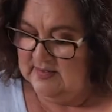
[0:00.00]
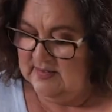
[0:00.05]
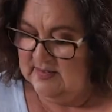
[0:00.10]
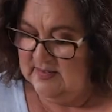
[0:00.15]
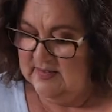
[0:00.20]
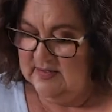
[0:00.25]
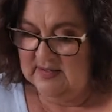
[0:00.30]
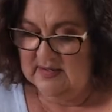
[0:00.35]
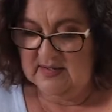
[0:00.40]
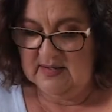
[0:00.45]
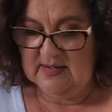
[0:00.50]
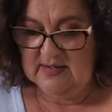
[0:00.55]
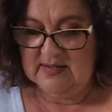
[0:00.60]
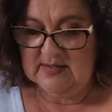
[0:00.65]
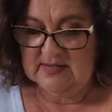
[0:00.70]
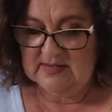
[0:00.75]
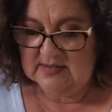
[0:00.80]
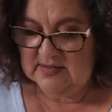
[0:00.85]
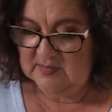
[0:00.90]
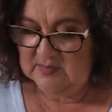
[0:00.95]

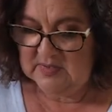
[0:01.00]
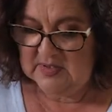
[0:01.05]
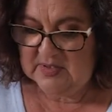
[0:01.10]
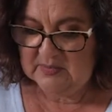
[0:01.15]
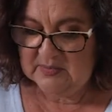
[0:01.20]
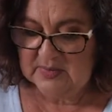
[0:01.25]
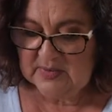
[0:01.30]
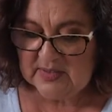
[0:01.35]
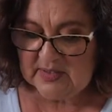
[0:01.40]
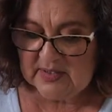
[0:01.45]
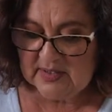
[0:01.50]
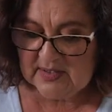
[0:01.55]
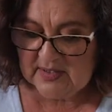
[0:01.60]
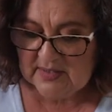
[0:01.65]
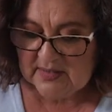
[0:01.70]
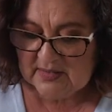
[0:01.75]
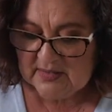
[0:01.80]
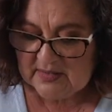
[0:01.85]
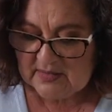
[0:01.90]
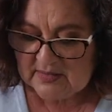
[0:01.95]
And I'm going to put
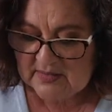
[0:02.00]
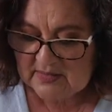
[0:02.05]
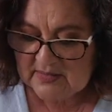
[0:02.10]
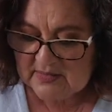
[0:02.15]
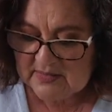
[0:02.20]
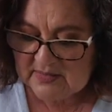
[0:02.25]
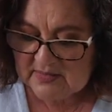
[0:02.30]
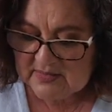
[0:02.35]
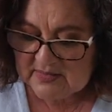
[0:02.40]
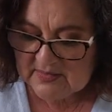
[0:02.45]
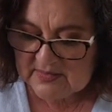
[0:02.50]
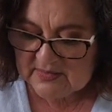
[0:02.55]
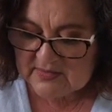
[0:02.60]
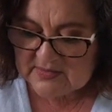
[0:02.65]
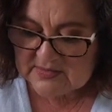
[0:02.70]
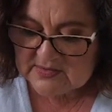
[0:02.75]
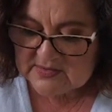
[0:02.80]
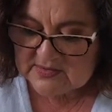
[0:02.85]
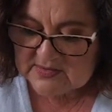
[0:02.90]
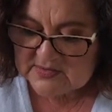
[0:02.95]
a
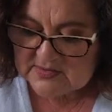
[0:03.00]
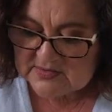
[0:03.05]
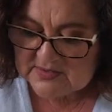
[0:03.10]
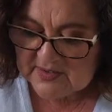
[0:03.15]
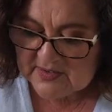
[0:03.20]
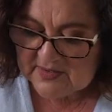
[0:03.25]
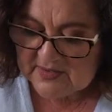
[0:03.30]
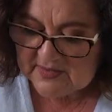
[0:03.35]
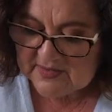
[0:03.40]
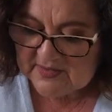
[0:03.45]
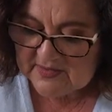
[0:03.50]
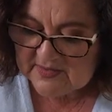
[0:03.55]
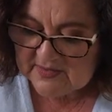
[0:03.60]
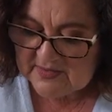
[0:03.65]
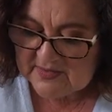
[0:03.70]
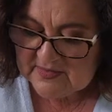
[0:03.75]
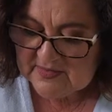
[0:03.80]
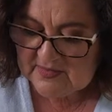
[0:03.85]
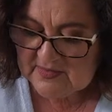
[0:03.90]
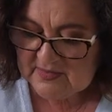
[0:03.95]
straw
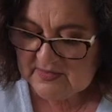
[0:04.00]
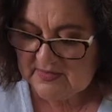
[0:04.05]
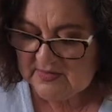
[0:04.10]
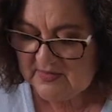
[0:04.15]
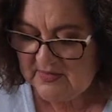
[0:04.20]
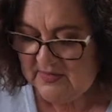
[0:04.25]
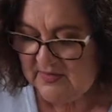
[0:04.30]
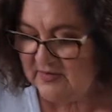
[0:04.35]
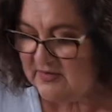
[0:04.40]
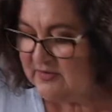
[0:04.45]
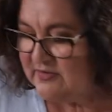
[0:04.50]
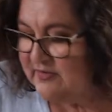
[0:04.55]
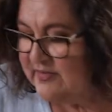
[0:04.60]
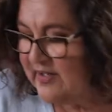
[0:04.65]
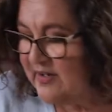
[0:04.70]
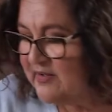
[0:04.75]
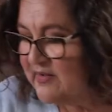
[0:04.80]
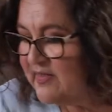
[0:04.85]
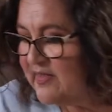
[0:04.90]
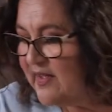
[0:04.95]

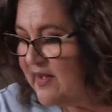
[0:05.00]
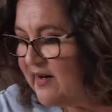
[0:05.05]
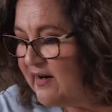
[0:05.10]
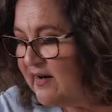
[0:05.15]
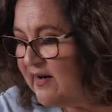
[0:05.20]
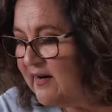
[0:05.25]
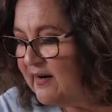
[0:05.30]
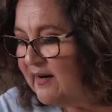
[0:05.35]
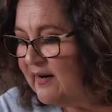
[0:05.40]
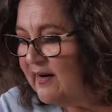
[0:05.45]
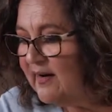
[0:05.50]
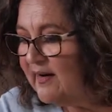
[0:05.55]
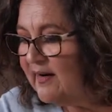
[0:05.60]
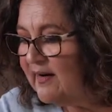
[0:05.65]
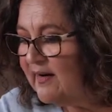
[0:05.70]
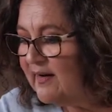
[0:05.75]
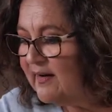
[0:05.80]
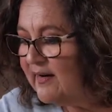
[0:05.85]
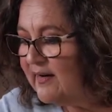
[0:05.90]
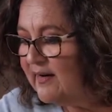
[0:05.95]
flower there.
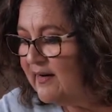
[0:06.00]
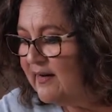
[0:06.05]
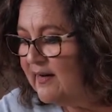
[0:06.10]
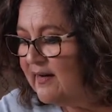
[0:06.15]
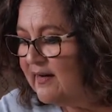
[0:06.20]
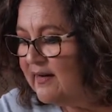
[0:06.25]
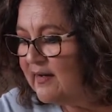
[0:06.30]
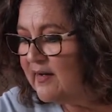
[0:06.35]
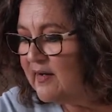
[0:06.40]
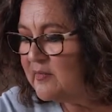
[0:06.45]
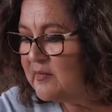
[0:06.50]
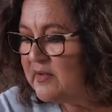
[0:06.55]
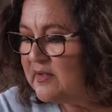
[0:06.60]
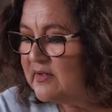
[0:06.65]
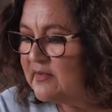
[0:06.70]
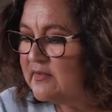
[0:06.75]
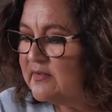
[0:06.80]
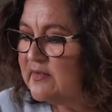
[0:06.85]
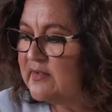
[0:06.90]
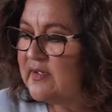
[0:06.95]
I'm going
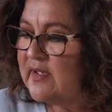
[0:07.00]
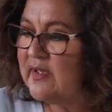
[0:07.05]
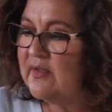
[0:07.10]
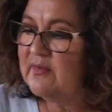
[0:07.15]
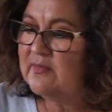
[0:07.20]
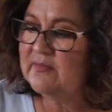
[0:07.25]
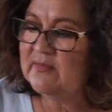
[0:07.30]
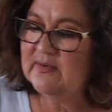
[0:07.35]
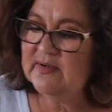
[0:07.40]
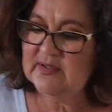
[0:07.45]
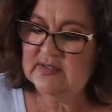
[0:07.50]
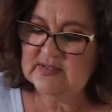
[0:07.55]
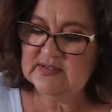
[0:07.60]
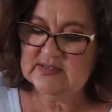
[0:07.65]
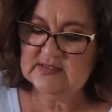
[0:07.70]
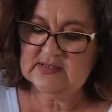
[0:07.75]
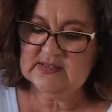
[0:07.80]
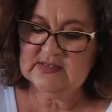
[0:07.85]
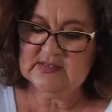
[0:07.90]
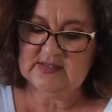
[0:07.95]
to look at
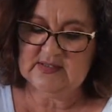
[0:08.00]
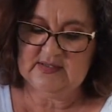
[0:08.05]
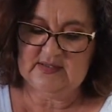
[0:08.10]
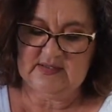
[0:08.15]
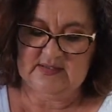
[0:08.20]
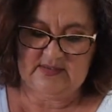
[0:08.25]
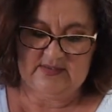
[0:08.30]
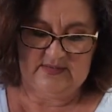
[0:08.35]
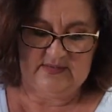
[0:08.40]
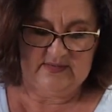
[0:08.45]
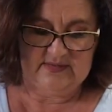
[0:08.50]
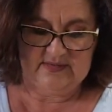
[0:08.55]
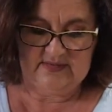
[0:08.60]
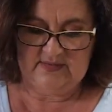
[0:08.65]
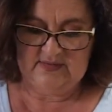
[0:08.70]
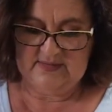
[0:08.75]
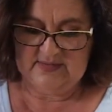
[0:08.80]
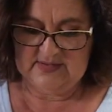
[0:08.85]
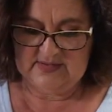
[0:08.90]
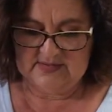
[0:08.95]
ones.
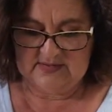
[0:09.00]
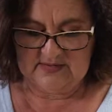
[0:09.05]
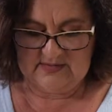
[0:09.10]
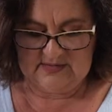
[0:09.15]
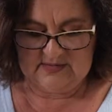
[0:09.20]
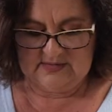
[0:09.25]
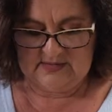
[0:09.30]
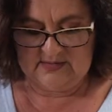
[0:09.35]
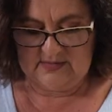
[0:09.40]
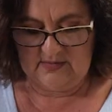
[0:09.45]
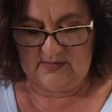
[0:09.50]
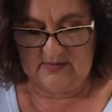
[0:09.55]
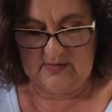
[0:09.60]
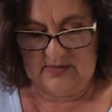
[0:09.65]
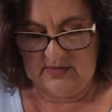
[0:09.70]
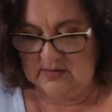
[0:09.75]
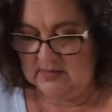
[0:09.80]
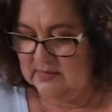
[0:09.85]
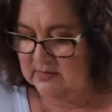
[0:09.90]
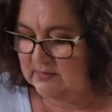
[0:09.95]
Oh, these are so
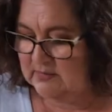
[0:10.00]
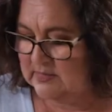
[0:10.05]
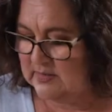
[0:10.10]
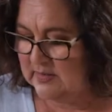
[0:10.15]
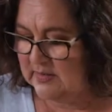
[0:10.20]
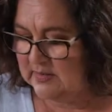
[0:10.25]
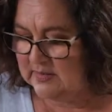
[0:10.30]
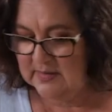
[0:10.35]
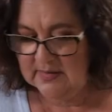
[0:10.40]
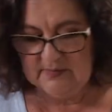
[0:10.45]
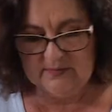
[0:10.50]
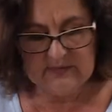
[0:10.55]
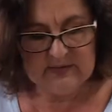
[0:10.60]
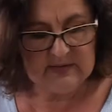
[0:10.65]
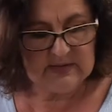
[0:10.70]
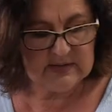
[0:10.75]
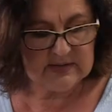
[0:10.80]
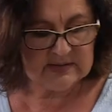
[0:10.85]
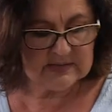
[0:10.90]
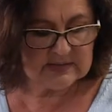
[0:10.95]
cute. I love
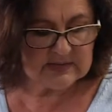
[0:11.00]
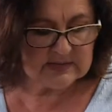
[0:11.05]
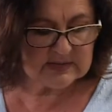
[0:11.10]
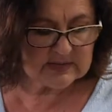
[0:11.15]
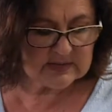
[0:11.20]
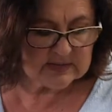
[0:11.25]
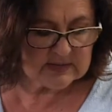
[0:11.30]
these.